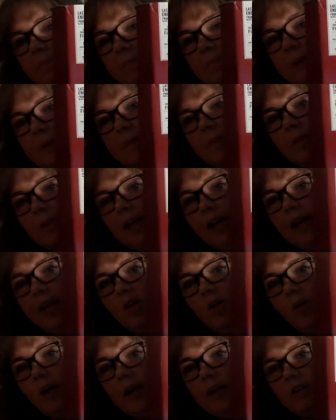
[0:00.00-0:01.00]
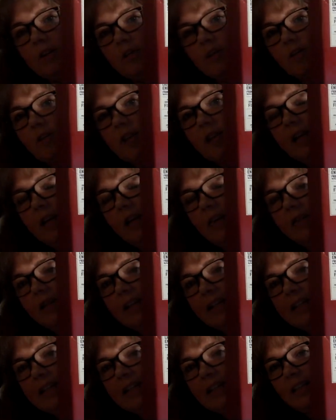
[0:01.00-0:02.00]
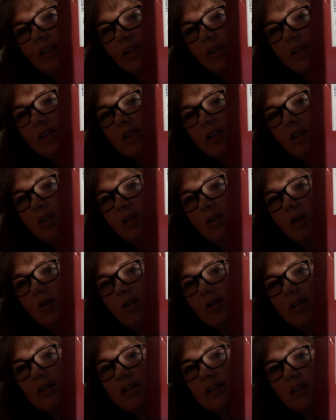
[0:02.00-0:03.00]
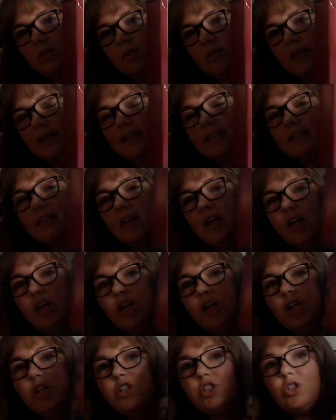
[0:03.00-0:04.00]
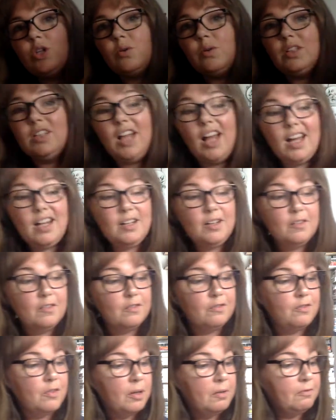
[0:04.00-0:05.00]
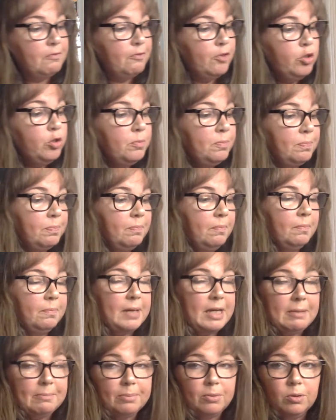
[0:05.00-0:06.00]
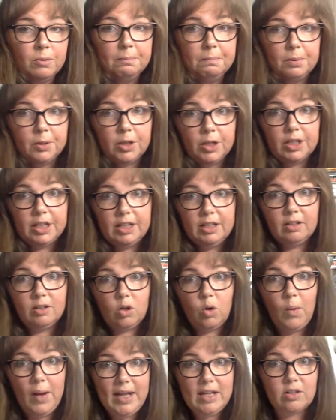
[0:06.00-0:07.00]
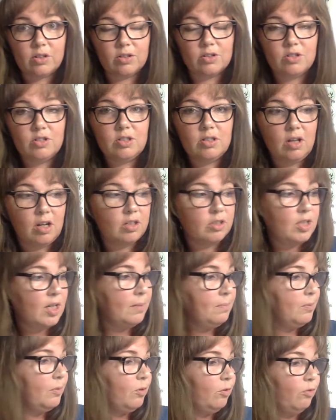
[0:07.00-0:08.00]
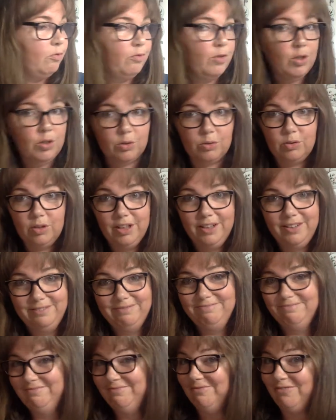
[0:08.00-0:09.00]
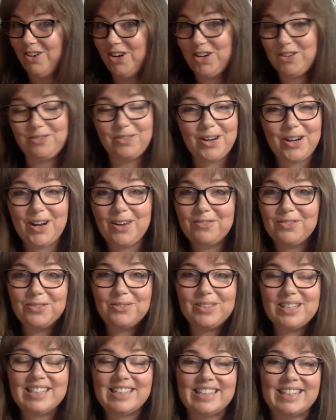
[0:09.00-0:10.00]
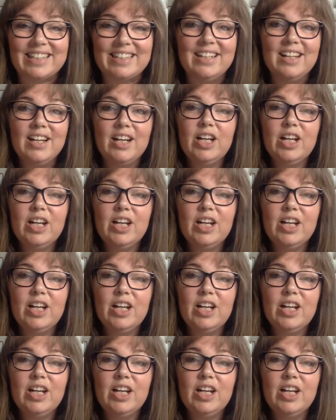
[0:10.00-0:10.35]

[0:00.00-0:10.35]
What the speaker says: people like Quakers. Look how nice he looks. Oh, that's so nice. So a lot of food people put Quakers on top of their food for whatever reason.